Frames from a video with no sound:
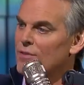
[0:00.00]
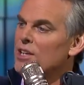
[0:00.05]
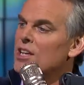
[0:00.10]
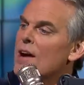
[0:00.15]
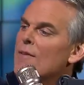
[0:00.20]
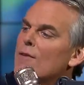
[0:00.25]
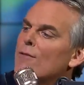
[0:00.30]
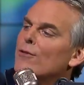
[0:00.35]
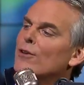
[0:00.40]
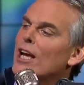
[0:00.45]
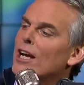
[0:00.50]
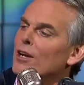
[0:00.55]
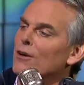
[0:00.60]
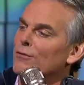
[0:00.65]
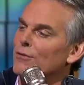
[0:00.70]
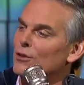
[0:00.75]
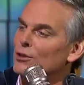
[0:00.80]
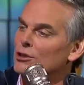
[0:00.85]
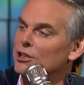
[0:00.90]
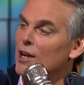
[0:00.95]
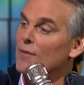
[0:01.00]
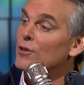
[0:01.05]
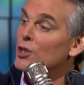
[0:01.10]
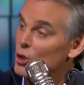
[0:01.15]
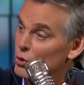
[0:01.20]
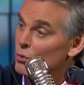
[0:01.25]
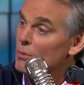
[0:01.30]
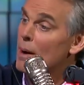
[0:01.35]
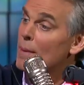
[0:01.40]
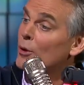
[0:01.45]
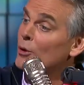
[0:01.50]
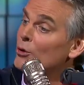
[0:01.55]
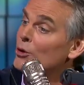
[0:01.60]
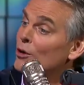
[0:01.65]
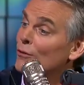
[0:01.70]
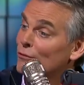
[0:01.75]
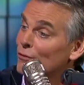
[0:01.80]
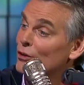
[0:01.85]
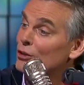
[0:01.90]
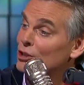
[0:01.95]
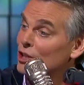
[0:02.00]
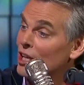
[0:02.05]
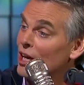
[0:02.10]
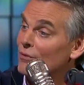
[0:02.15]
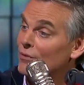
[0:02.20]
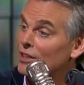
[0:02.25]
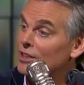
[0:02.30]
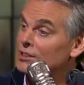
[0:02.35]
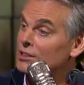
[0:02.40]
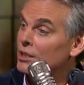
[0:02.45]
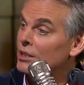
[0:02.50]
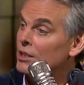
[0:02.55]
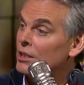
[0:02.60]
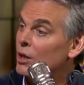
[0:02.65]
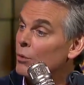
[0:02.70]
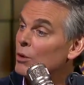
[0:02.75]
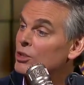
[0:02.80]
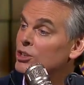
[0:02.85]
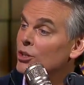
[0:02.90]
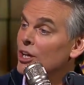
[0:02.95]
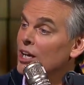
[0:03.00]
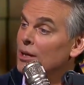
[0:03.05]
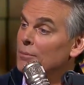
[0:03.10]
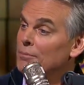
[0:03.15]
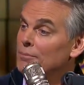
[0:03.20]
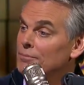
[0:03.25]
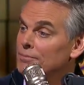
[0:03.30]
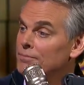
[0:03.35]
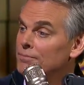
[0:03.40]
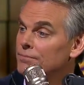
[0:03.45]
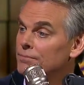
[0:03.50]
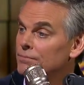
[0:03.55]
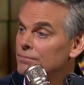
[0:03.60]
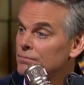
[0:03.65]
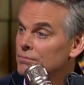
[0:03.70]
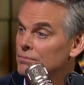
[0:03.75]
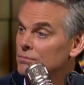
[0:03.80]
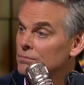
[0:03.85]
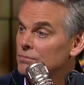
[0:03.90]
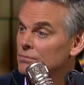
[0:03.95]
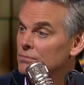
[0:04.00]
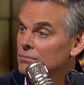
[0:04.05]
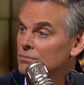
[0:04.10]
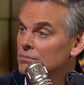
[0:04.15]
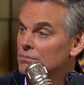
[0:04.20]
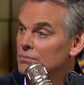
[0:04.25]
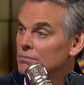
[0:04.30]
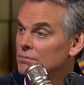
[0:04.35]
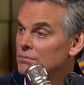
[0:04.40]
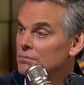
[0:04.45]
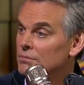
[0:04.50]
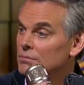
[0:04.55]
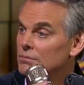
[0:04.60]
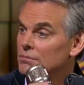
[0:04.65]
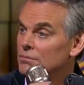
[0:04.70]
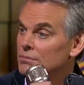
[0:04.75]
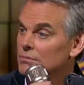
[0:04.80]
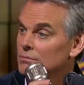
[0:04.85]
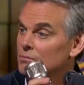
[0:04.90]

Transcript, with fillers: You never forget your first love. Do you remember who your first love is? Yes. What's her name? I can't remember.